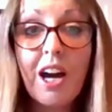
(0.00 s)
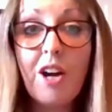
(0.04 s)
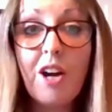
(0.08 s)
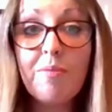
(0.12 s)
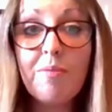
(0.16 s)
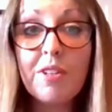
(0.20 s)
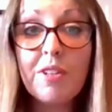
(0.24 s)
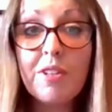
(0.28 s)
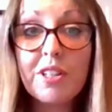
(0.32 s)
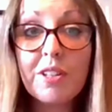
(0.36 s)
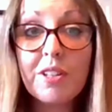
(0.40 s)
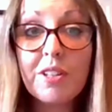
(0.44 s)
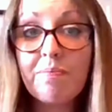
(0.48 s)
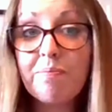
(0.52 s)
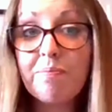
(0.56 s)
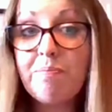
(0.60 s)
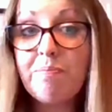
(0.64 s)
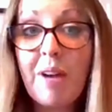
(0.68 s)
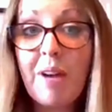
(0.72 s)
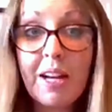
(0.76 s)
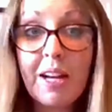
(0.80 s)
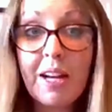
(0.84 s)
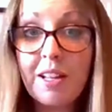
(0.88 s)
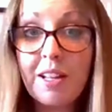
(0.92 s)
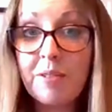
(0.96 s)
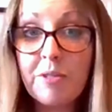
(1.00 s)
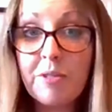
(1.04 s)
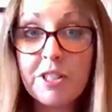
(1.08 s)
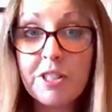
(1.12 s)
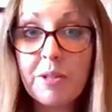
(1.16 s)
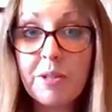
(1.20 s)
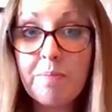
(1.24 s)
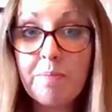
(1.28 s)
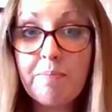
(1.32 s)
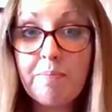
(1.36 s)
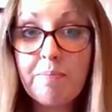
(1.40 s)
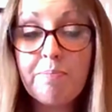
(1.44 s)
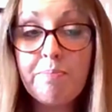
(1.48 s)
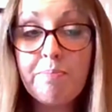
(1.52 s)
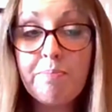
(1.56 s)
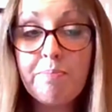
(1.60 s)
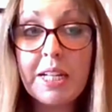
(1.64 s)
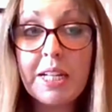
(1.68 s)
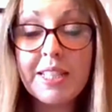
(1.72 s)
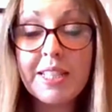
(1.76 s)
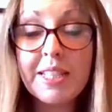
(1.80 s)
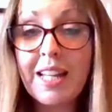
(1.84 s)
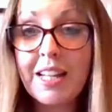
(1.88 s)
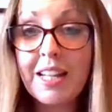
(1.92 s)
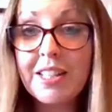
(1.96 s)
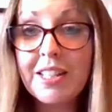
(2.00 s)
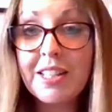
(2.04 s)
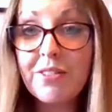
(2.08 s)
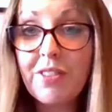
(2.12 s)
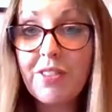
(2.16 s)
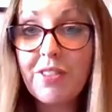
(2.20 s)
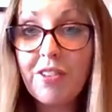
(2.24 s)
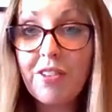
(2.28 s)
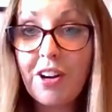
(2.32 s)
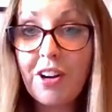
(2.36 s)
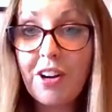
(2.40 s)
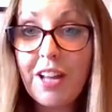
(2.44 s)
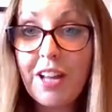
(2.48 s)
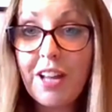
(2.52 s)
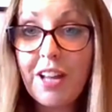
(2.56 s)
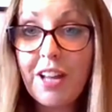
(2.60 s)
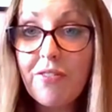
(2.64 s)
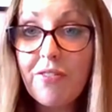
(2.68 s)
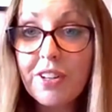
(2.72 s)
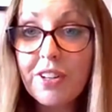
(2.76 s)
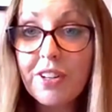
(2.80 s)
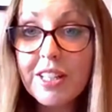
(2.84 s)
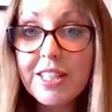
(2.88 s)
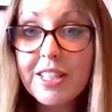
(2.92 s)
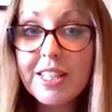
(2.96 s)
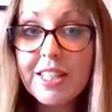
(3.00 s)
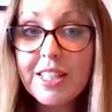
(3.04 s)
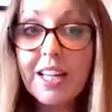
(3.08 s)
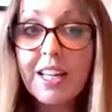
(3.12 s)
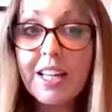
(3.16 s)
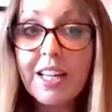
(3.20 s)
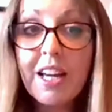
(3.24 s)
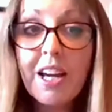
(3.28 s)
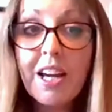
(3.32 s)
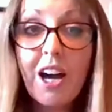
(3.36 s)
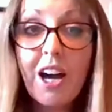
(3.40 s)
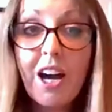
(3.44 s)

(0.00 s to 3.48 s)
There's a big sense of their own efficacy.